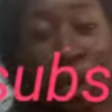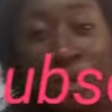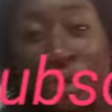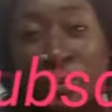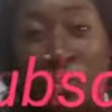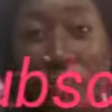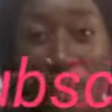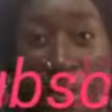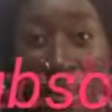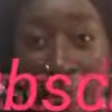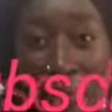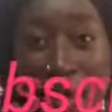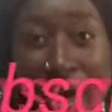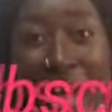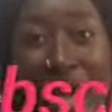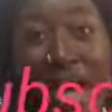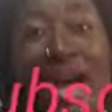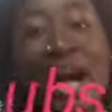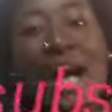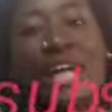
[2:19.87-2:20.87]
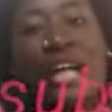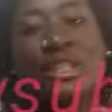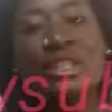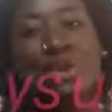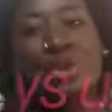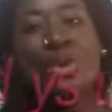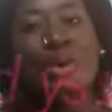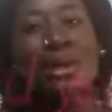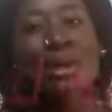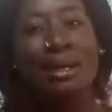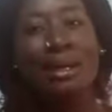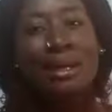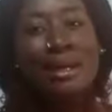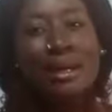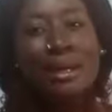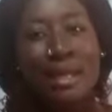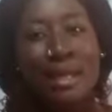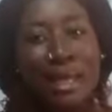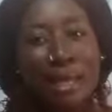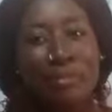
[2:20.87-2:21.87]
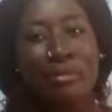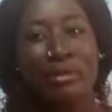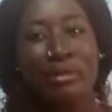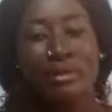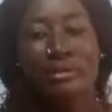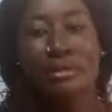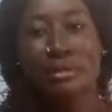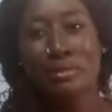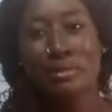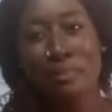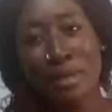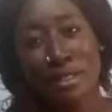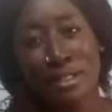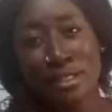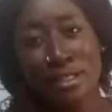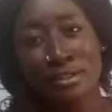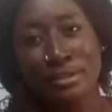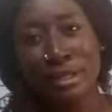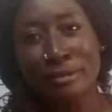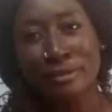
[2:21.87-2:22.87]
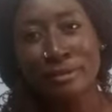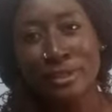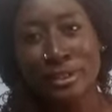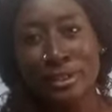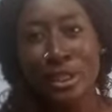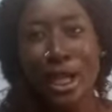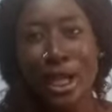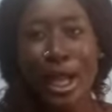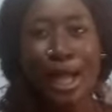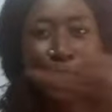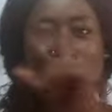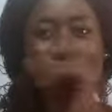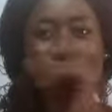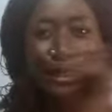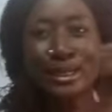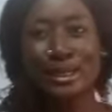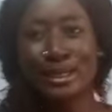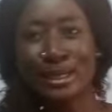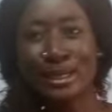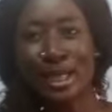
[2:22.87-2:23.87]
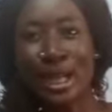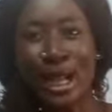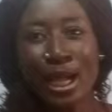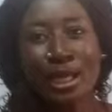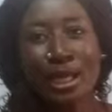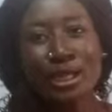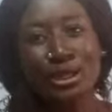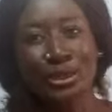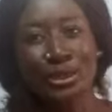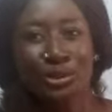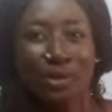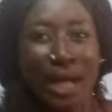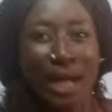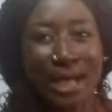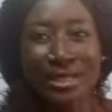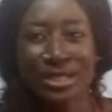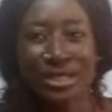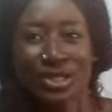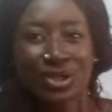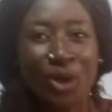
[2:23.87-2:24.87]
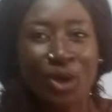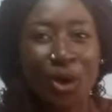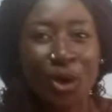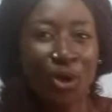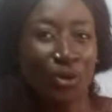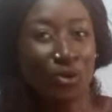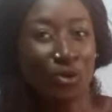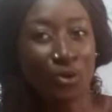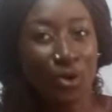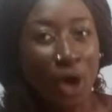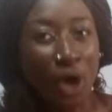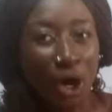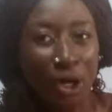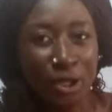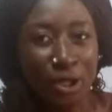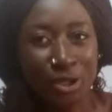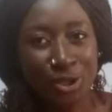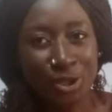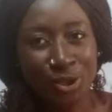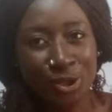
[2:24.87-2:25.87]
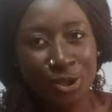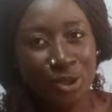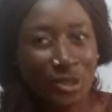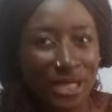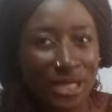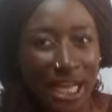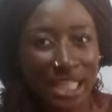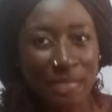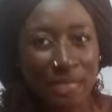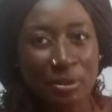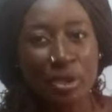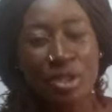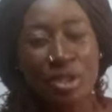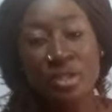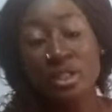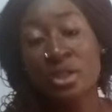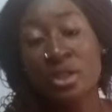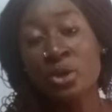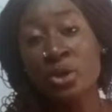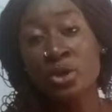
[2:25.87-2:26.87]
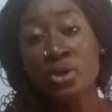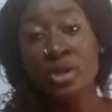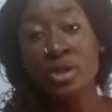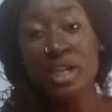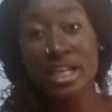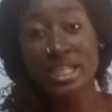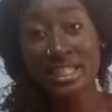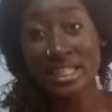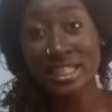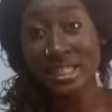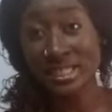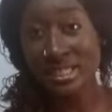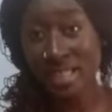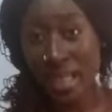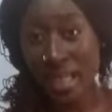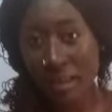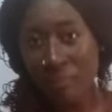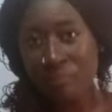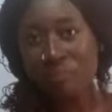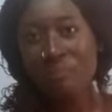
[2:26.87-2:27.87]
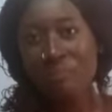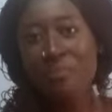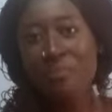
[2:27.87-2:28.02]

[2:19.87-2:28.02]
on paper and you claim it is pattern drafting. Yeah, you are so wrong to do that, because you're not going to get the same